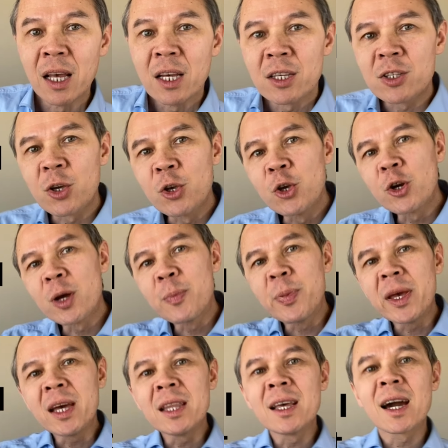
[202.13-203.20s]
So
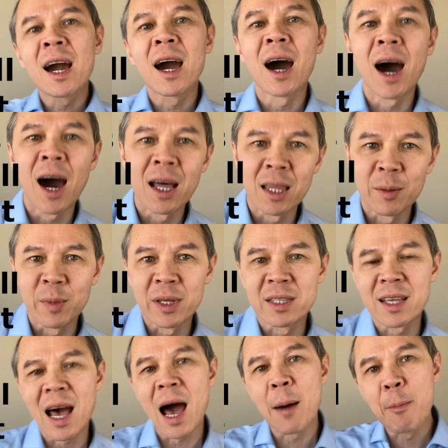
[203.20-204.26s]
European
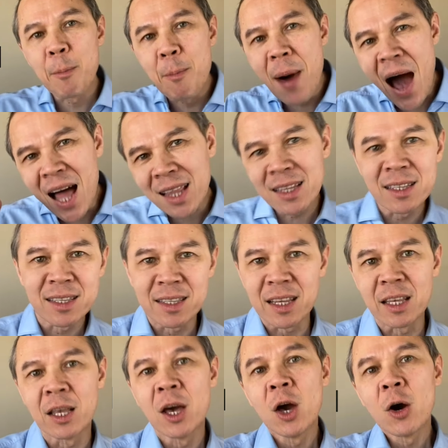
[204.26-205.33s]
economies are
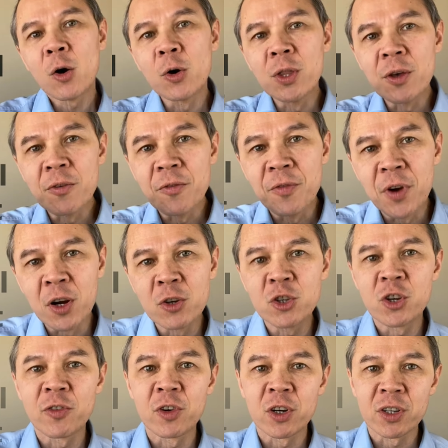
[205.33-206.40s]
balancing on the
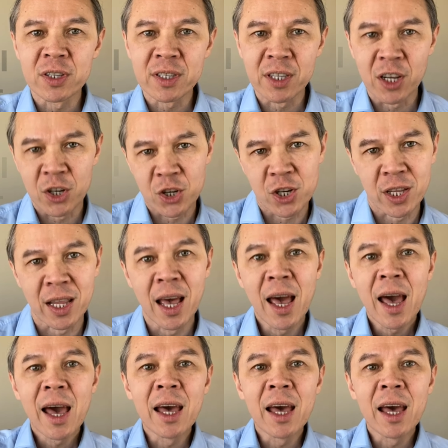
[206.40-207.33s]
verge of a recession.